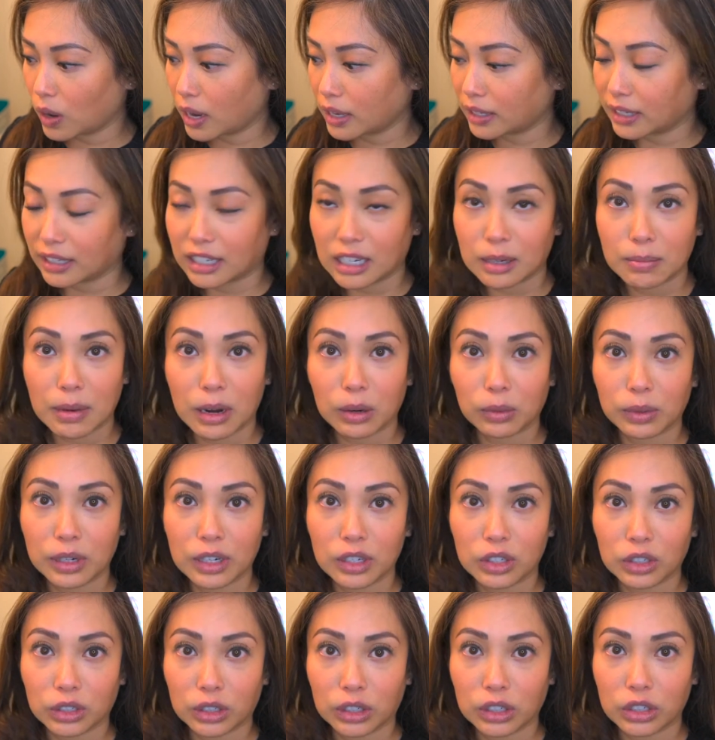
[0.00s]
as I did my
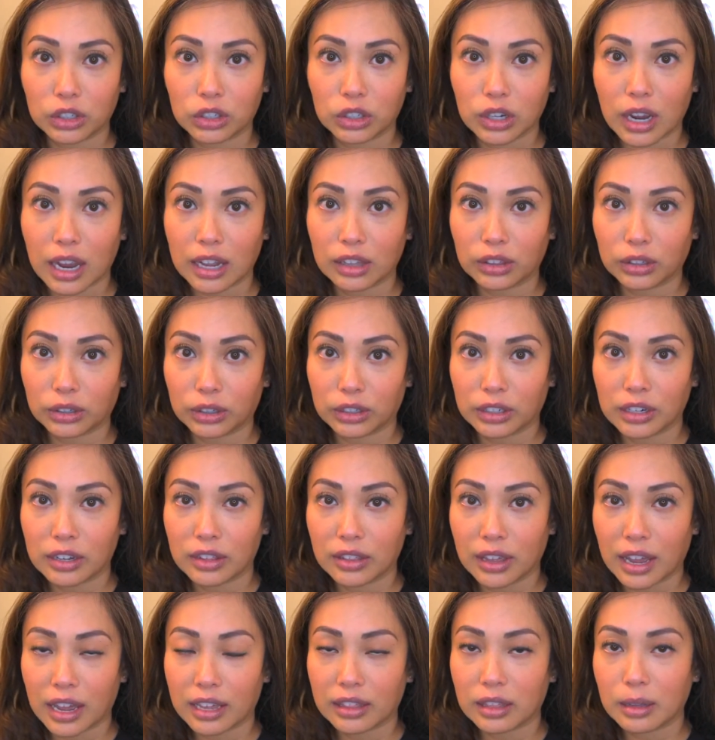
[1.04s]
research, I learned
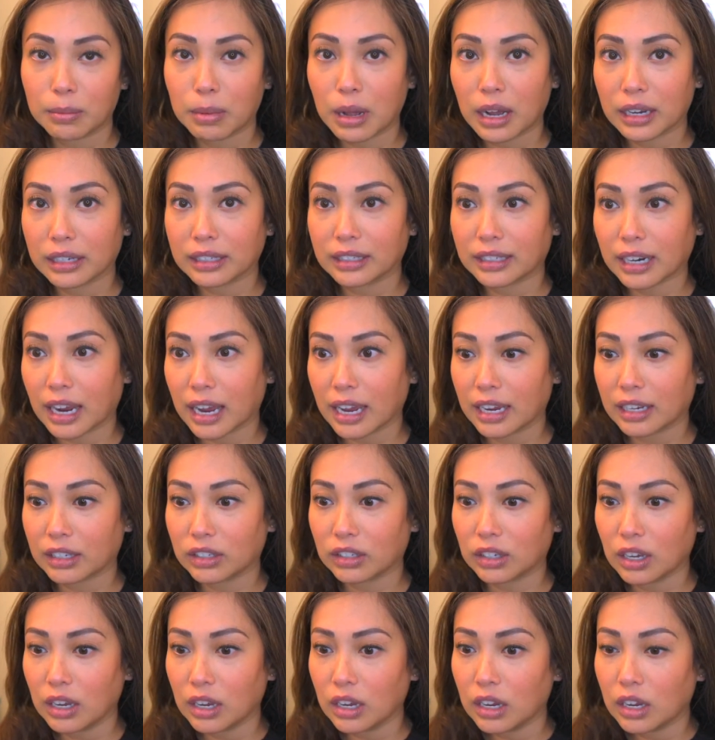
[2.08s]
that the box
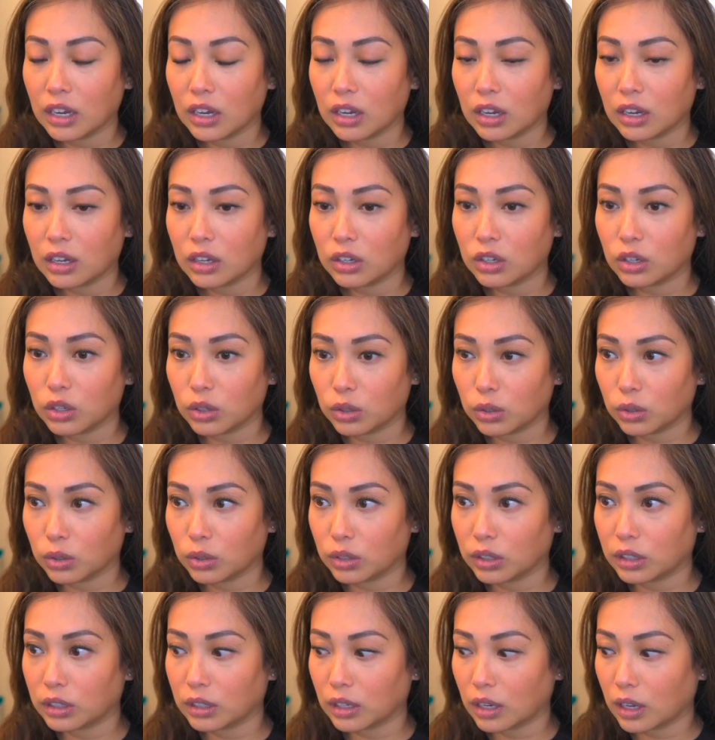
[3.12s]
dyes
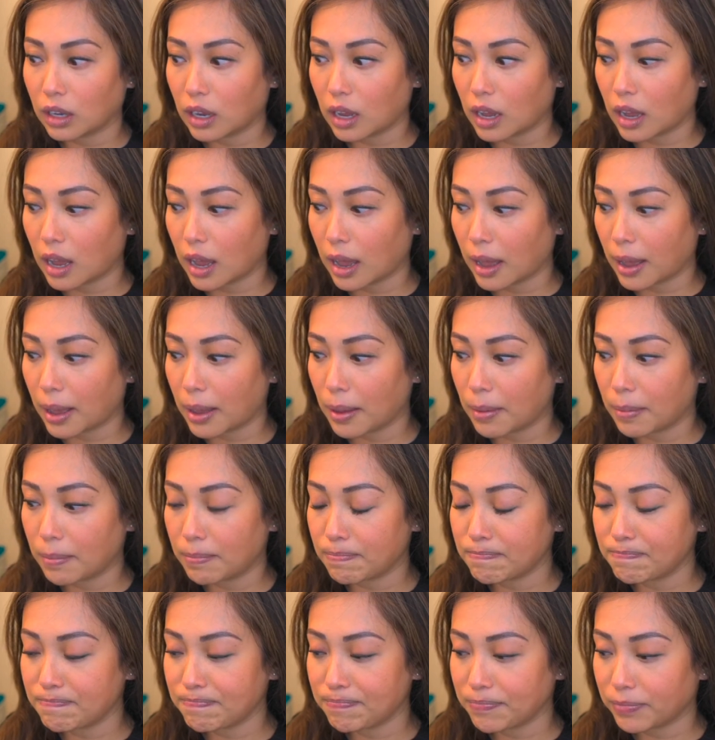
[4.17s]
use,
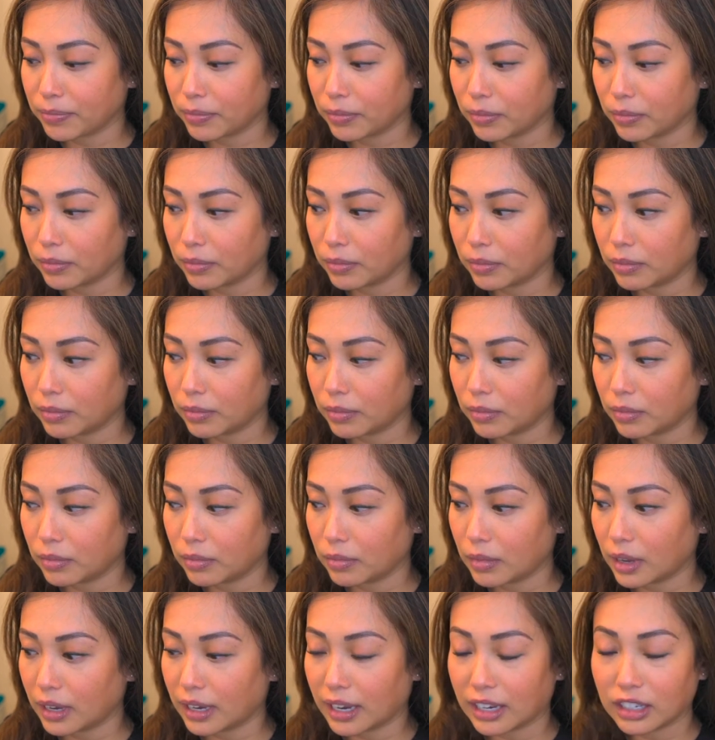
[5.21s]
I
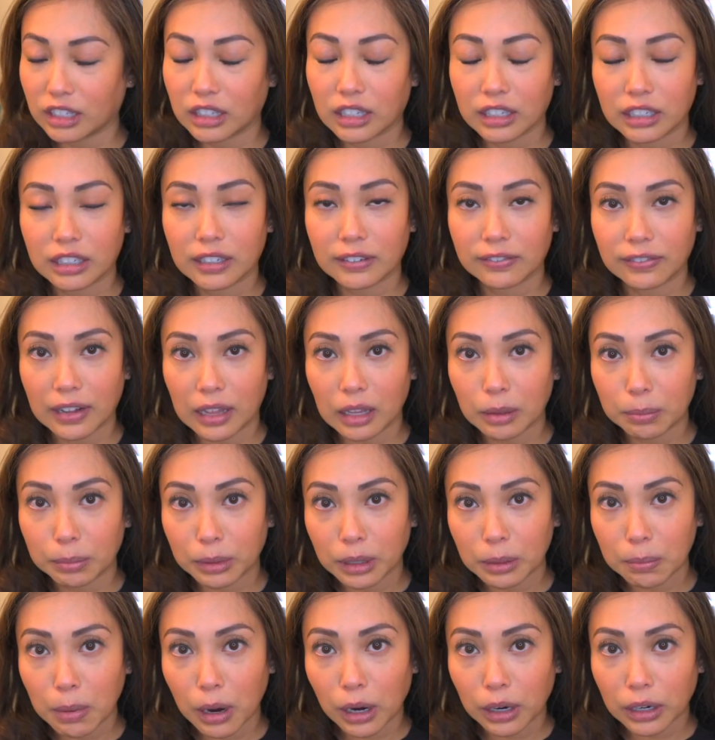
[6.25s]
guess the
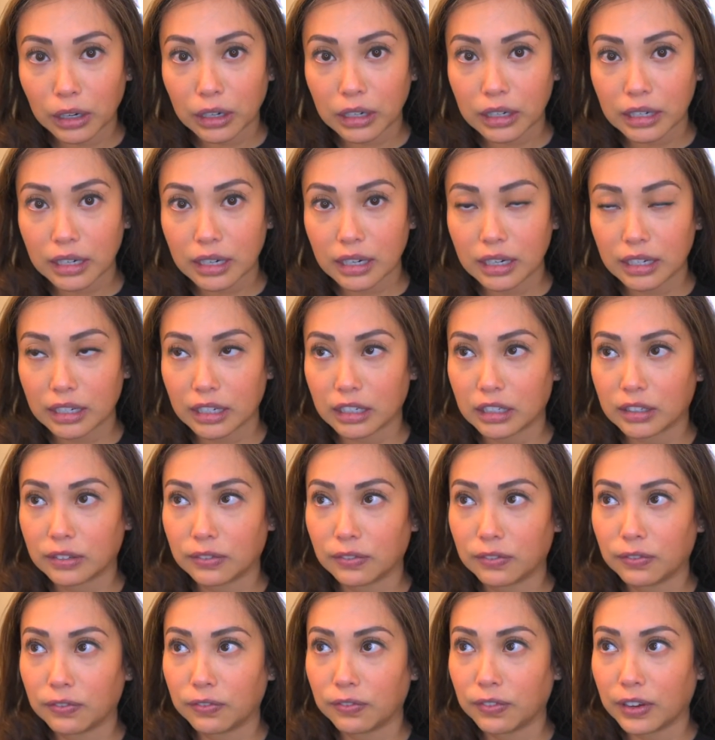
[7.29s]
developer part
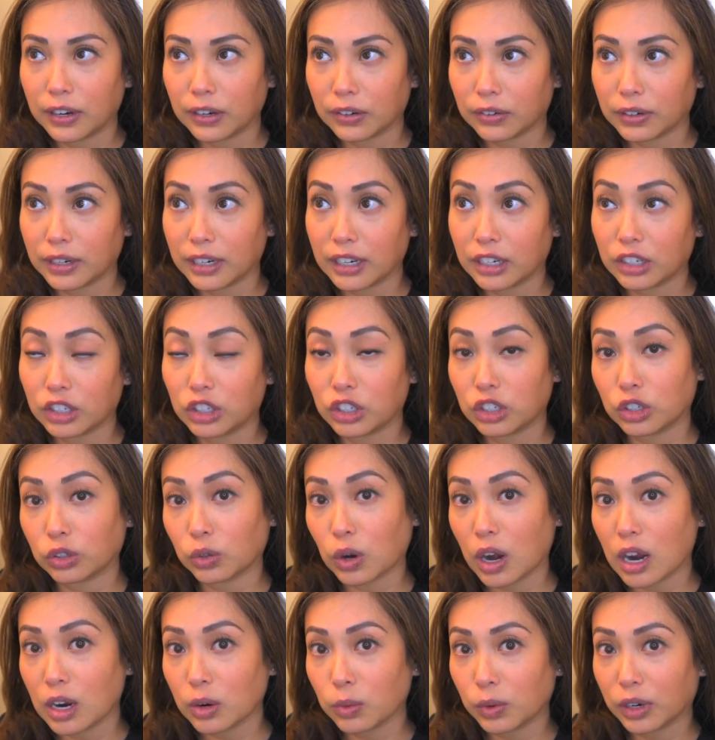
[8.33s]
is very
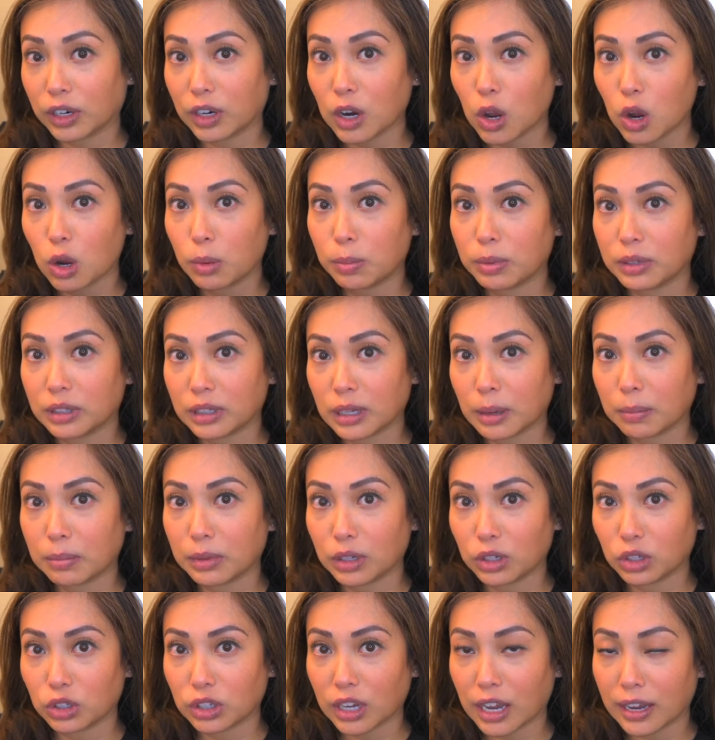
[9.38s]
strong, where it opens up
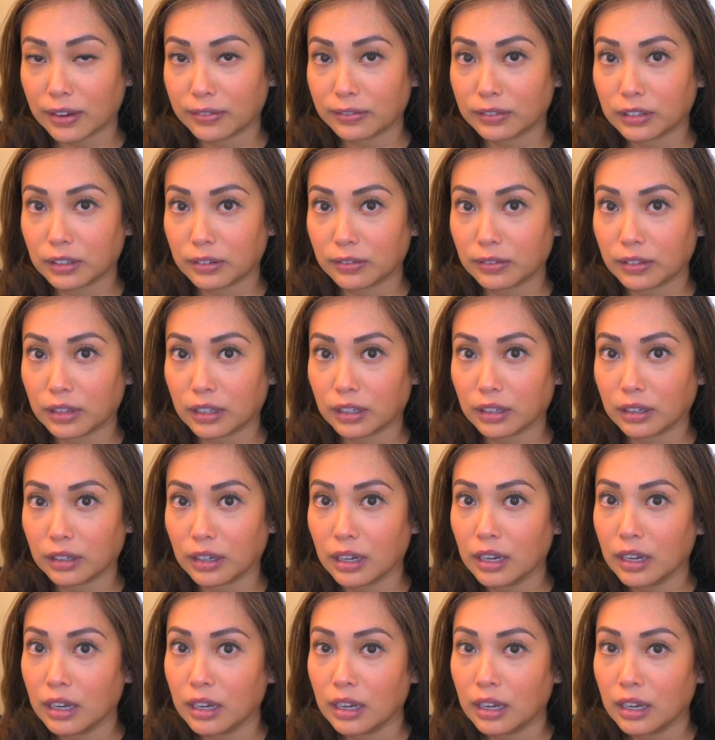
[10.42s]
the shaft of the